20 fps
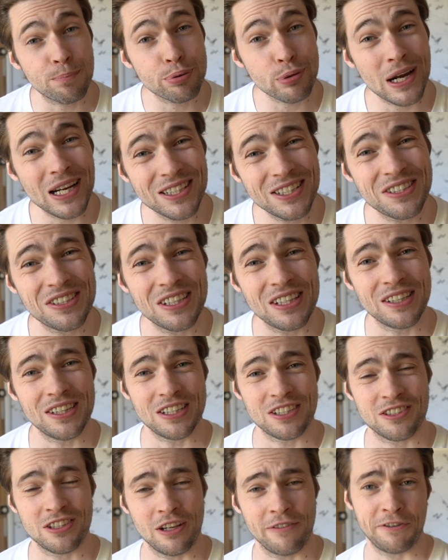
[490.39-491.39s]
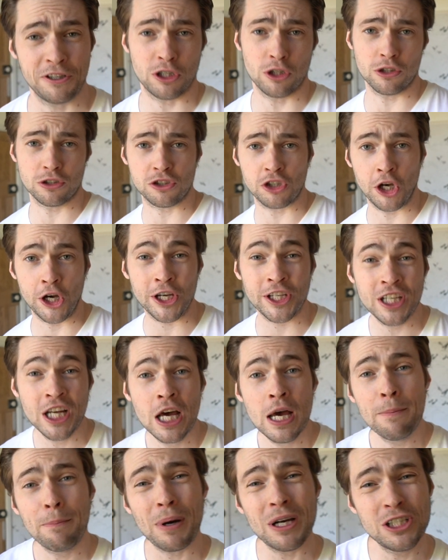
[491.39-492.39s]
practicing this difficult
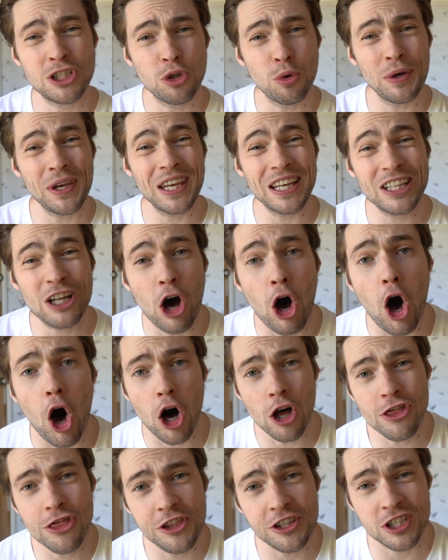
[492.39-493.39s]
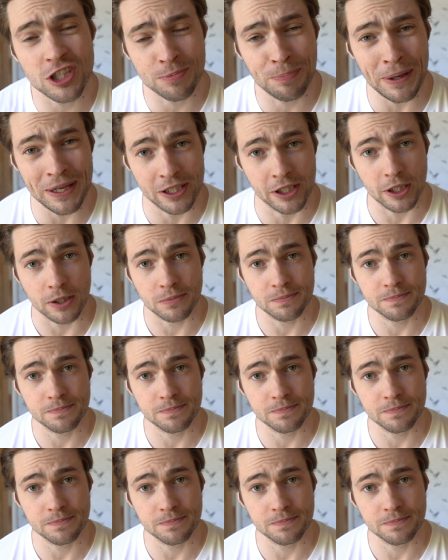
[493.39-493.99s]
turn by doing it on the spinner.